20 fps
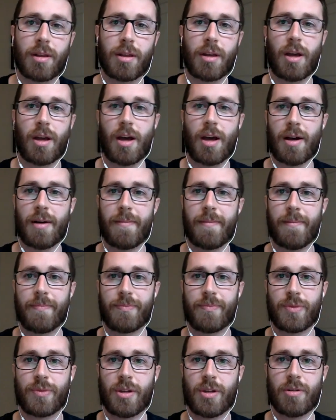
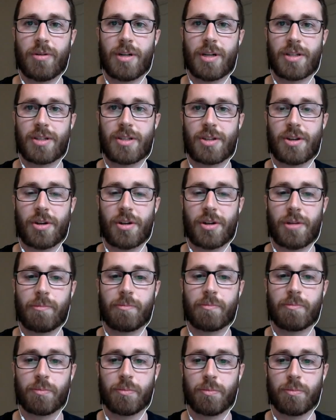You don't necessarily,